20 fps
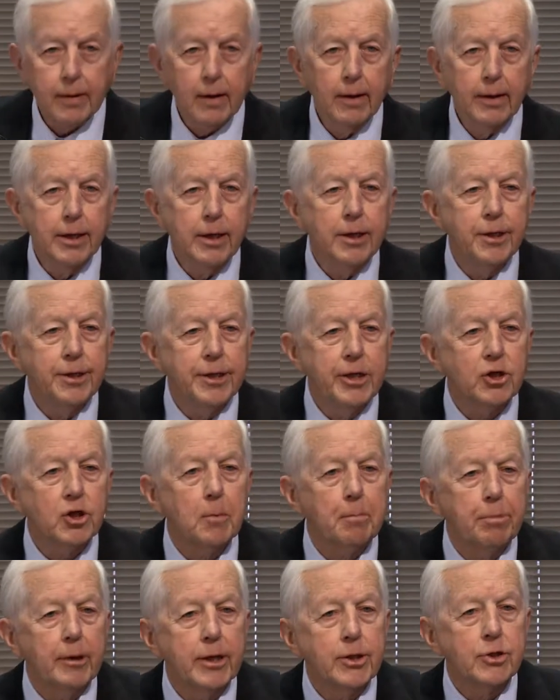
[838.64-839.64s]
they need a
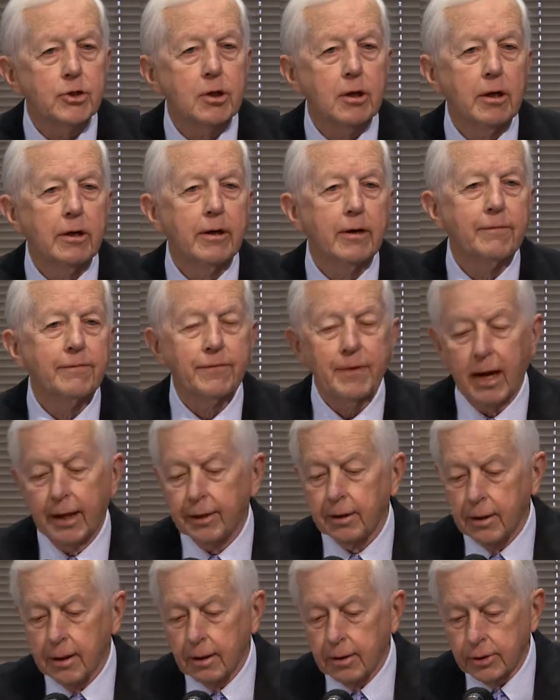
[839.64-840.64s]
decent place to live and
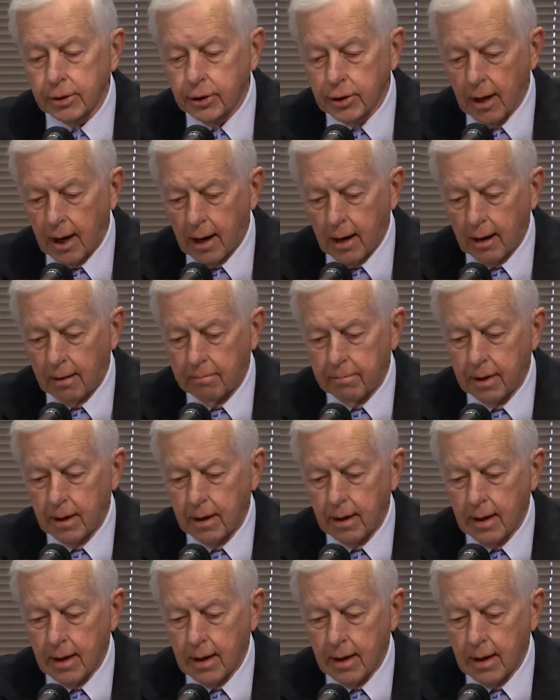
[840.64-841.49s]
they need a job.